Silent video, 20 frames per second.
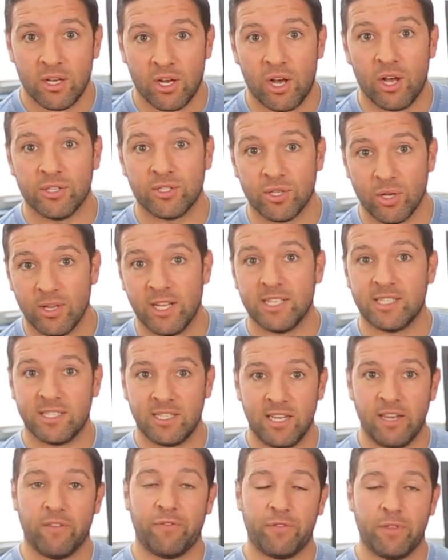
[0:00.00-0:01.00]
Also, let's
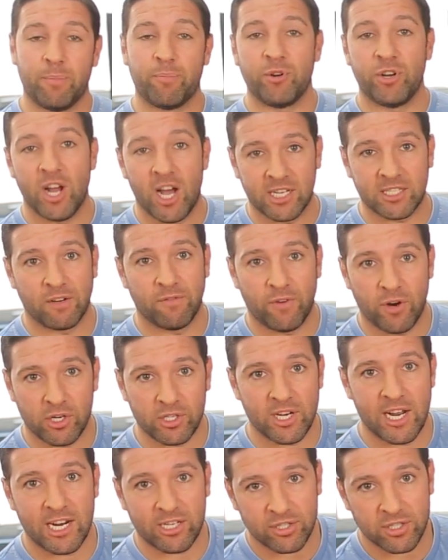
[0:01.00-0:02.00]
see if the production
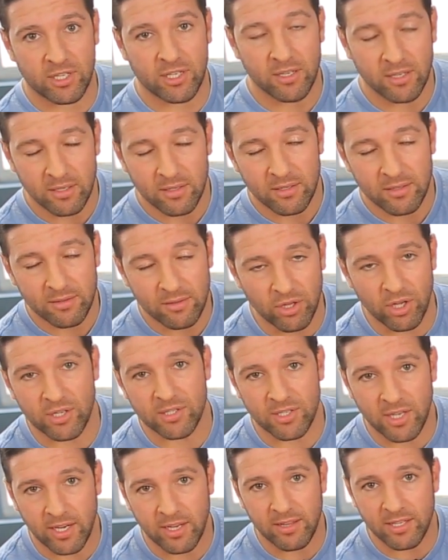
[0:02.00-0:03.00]
version actually
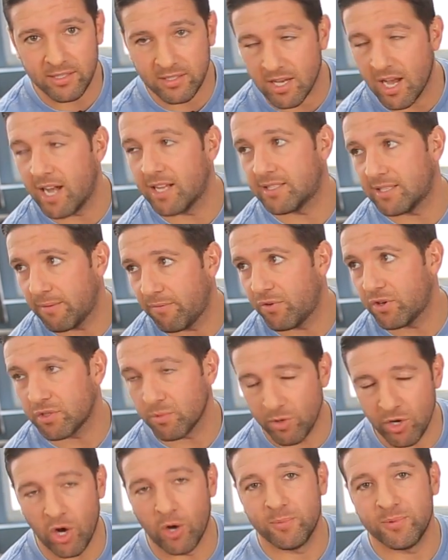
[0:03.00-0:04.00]
looks like this concept
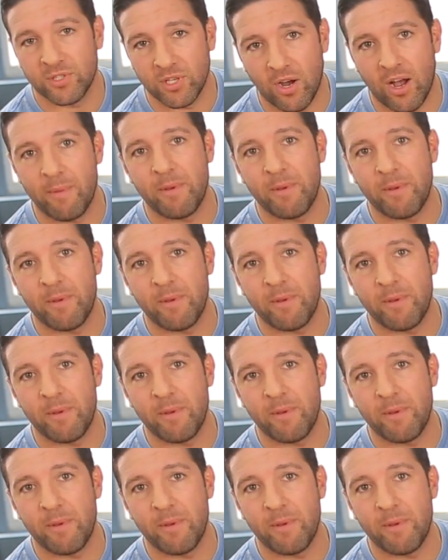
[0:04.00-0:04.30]
version. We hope so.